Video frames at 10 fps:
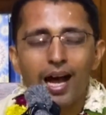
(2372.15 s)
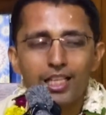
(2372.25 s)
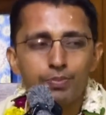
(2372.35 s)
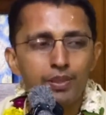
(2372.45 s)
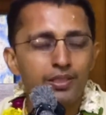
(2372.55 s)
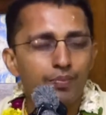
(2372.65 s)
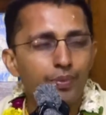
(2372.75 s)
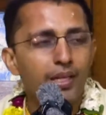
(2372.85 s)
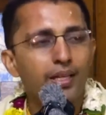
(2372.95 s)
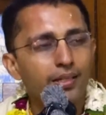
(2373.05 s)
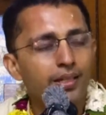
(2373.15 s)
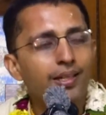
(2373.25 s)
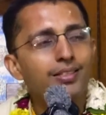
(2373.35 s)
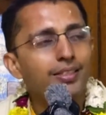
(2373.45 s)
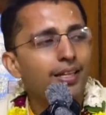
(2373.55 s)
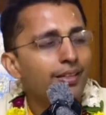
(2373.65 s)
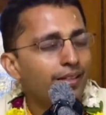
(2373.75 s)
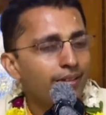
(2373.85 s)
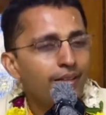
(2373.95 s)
ask me something, he didn't ask anything.